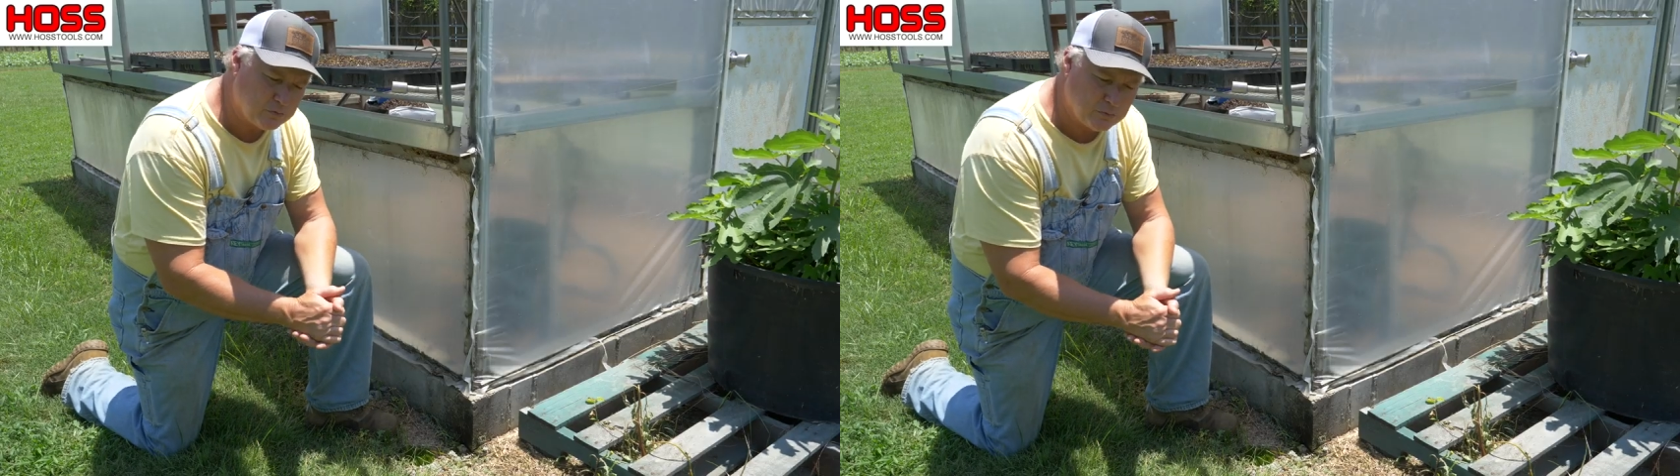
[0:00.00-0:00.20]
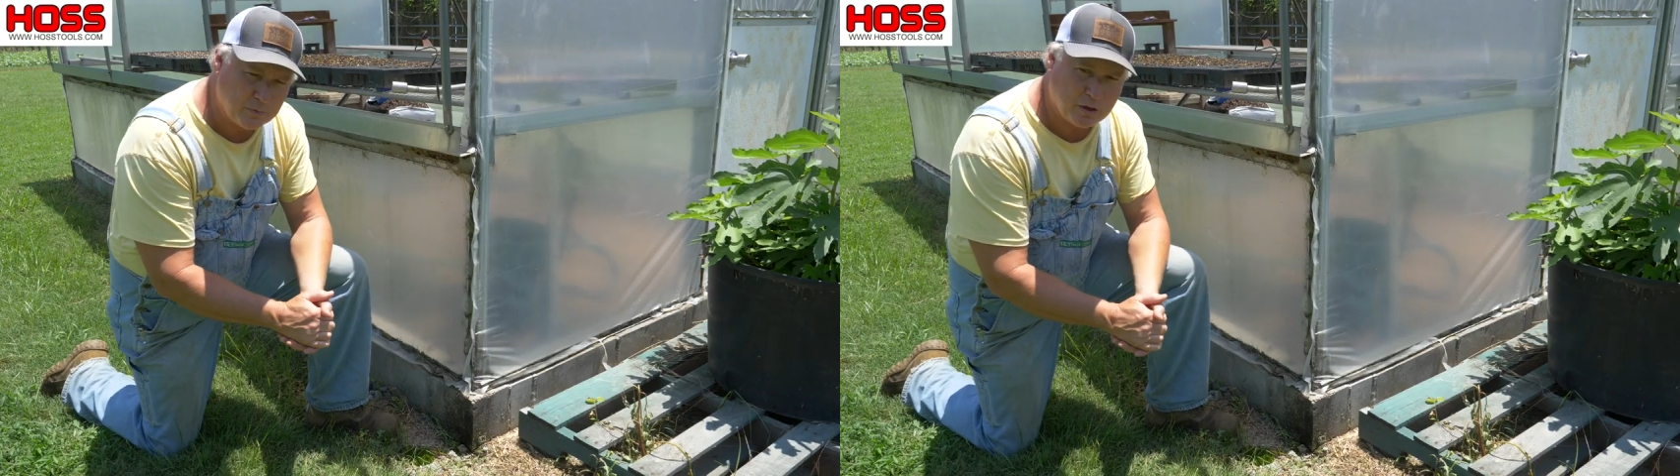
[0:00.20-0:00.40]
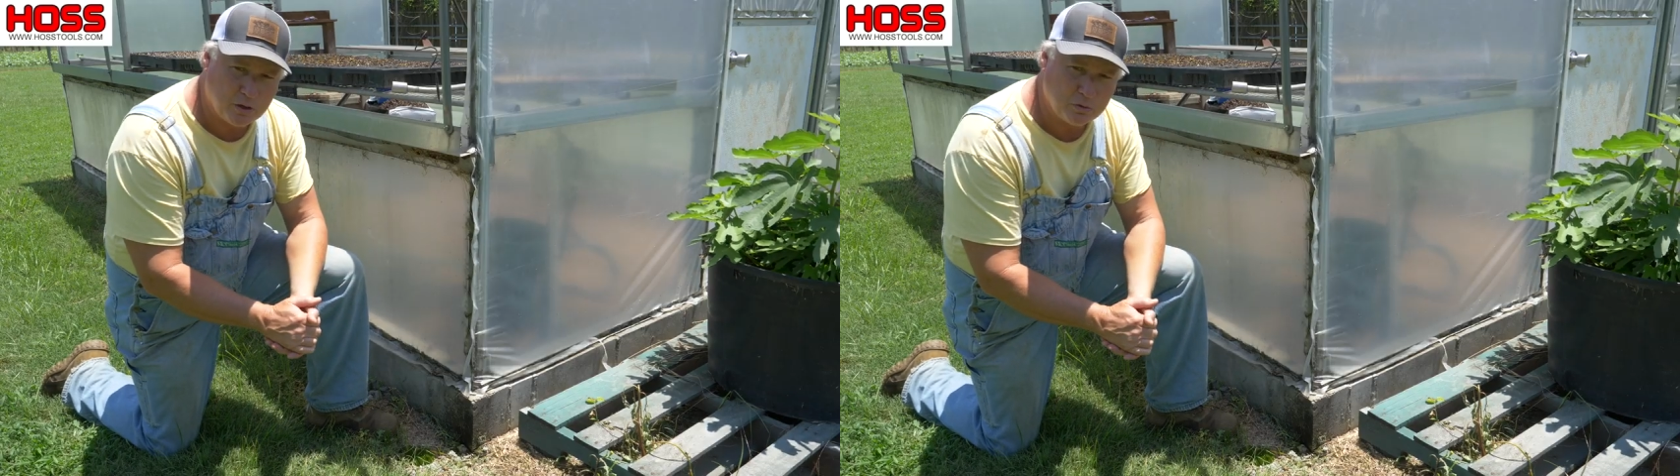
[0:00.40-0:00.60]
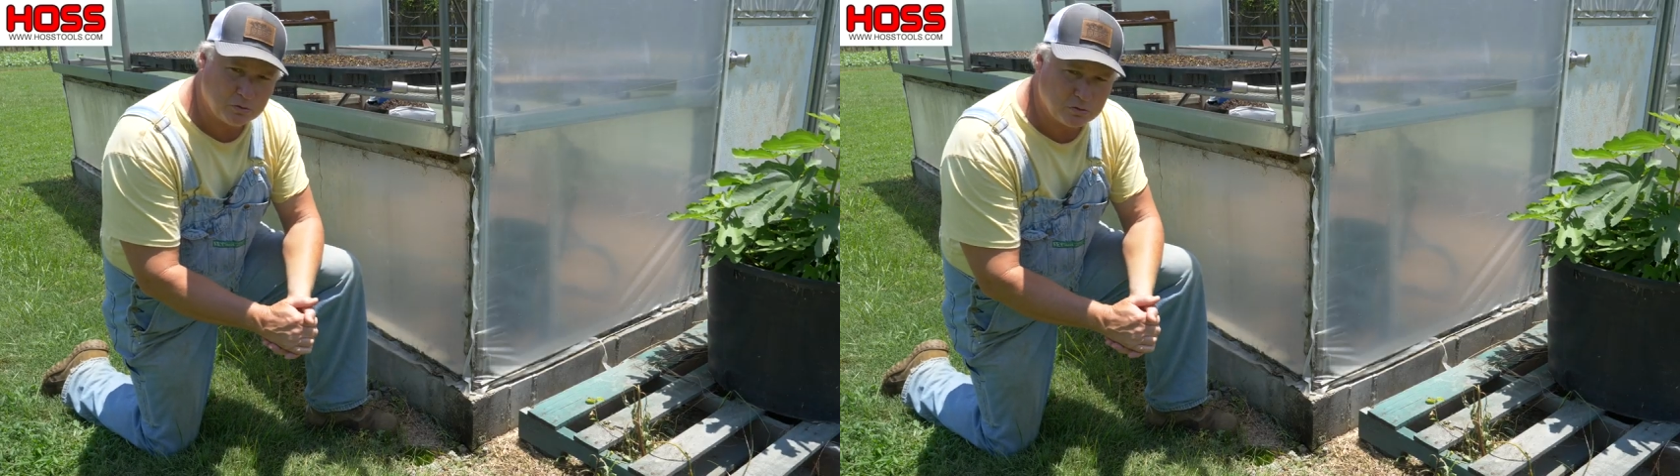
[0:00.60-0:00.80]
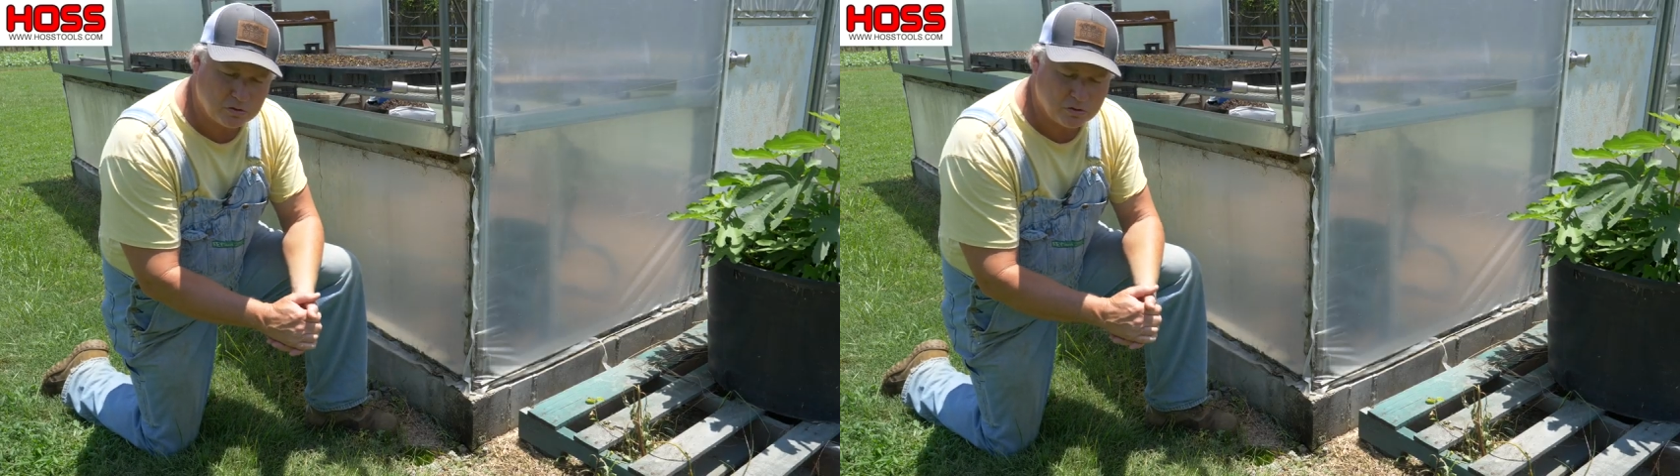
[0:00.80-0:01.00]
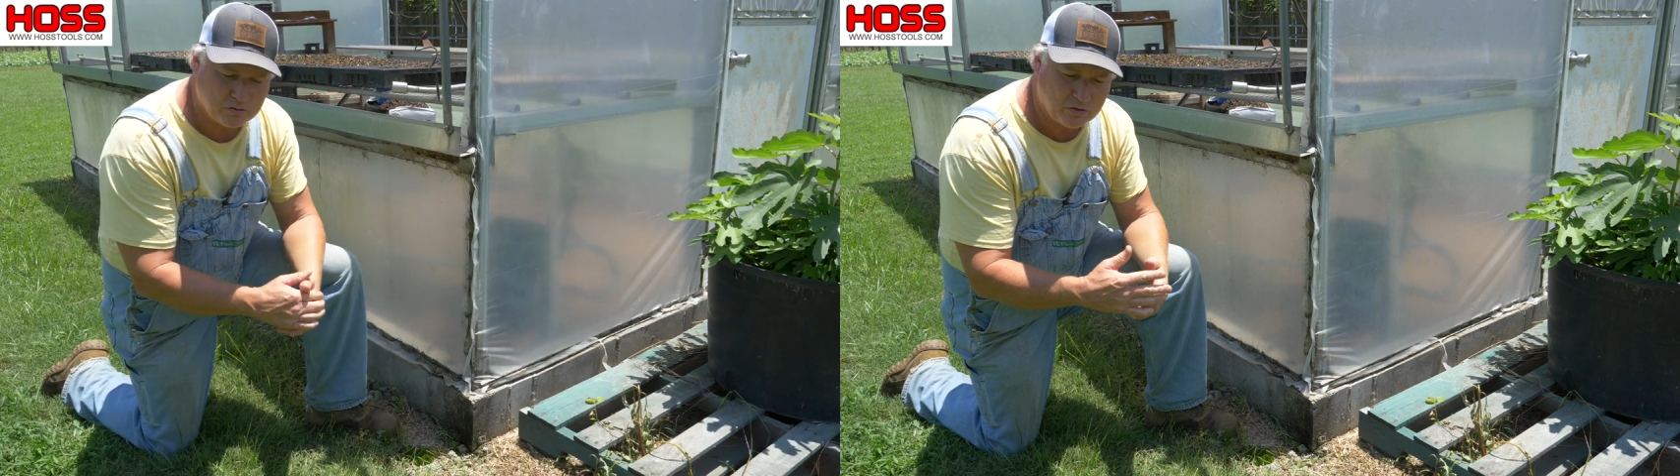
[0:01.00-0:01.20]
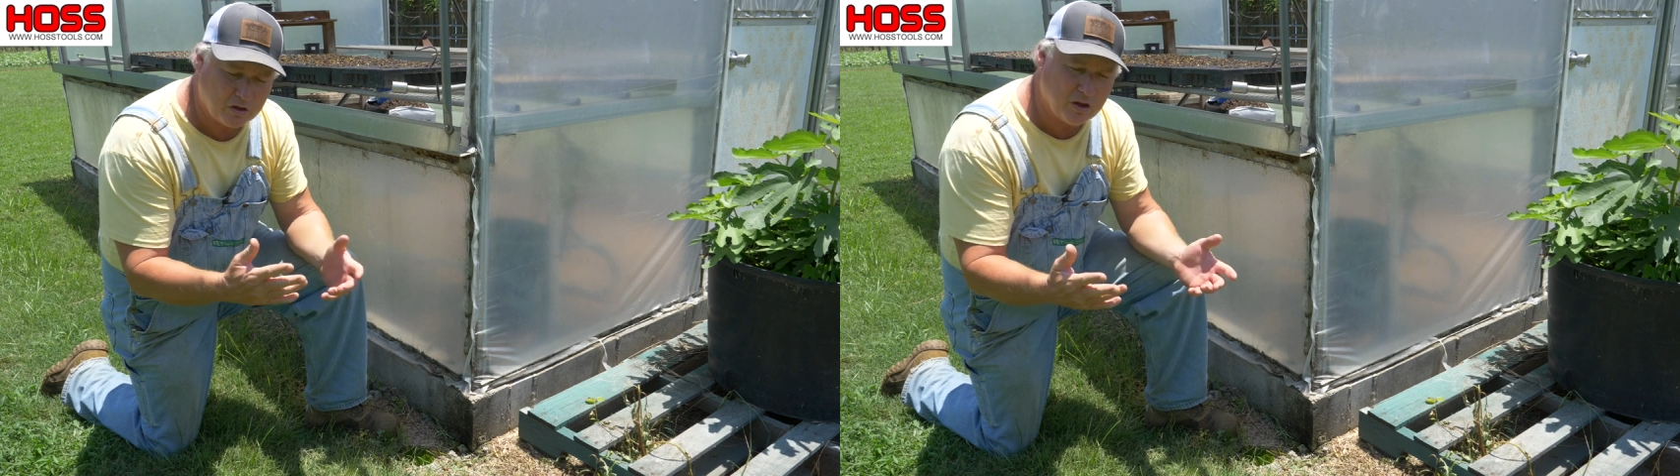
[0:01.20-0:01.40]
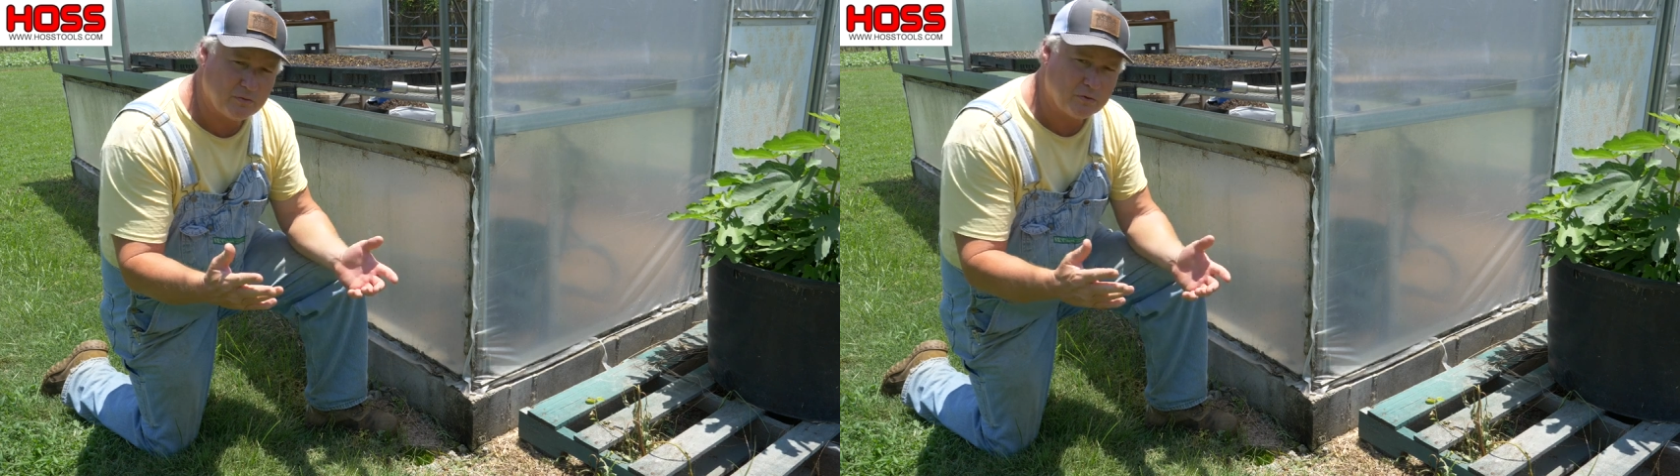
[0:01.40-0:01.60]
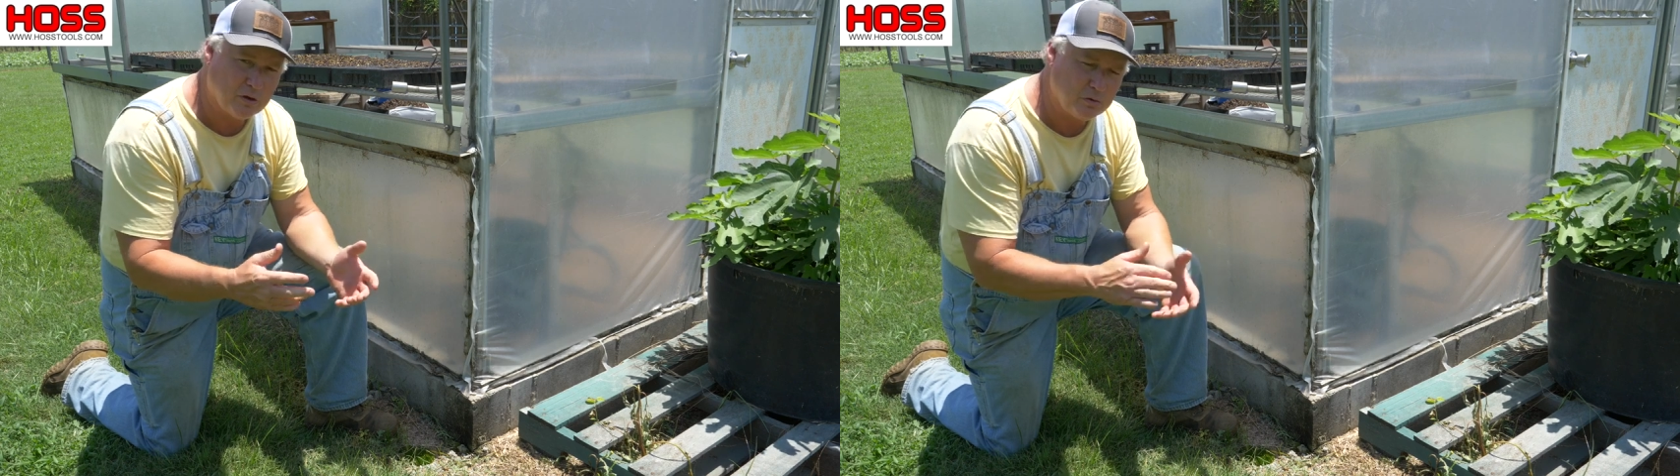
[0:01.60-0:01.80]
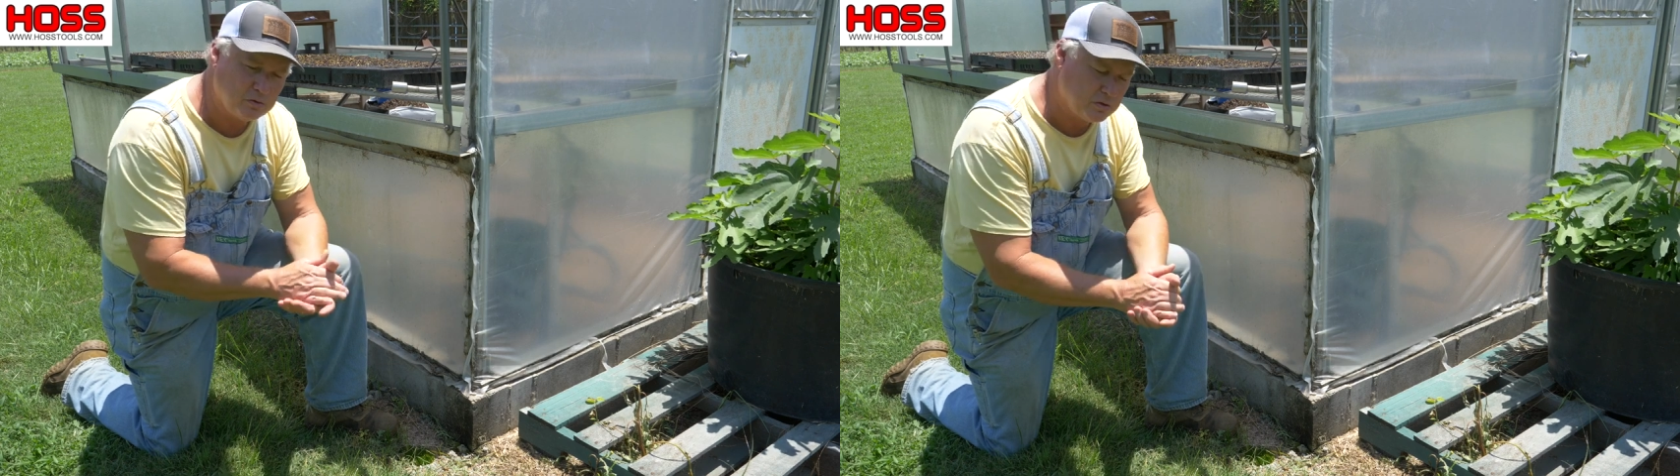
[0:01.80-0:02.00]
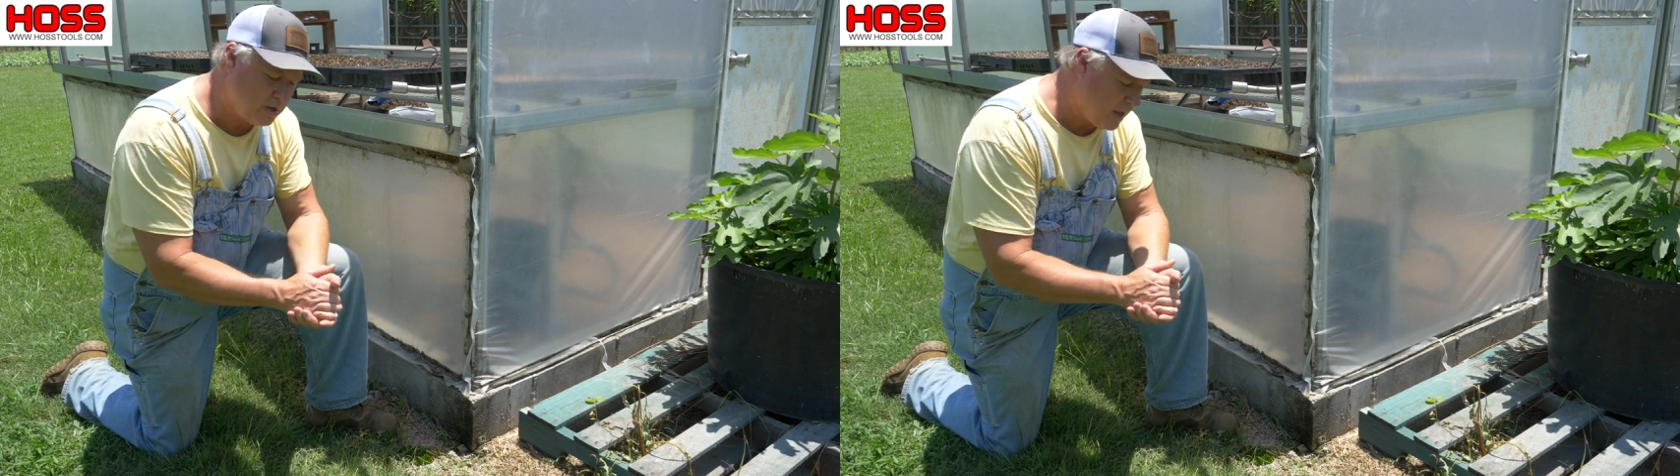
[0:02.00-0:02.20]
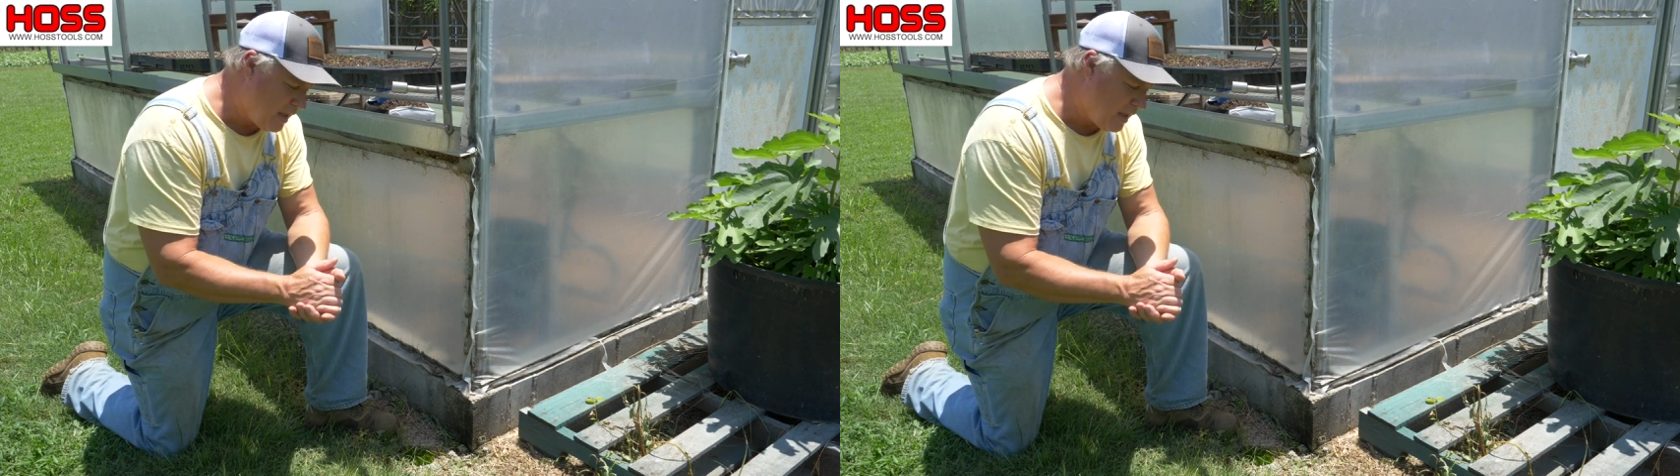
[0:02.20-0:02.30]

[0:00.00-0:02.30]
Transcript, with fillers: from the coast, the Gulf Coast,